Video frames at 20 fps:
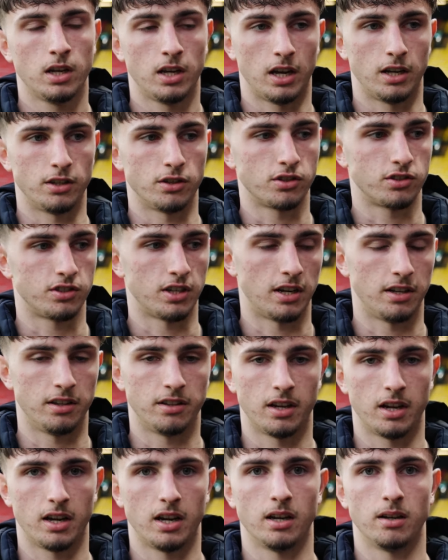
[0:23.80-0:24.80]
He just said,
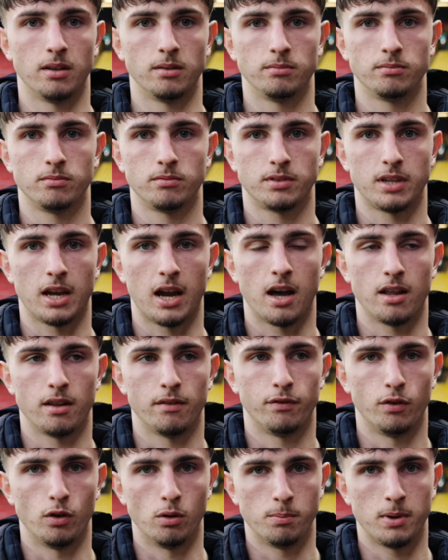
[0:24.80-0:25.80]
get at the
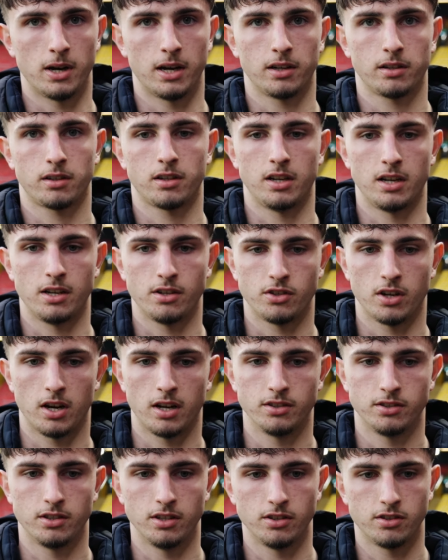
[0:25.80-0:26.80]
full-back, create
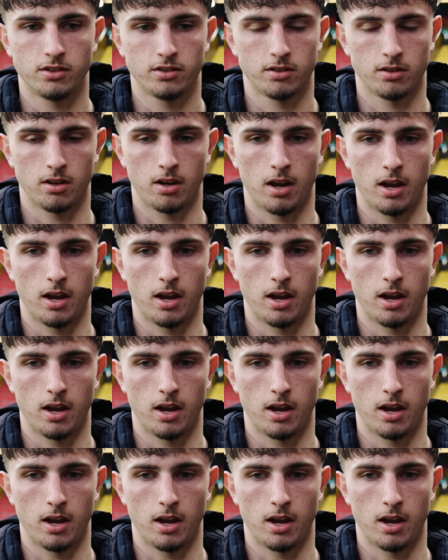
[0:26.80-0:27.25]
chances,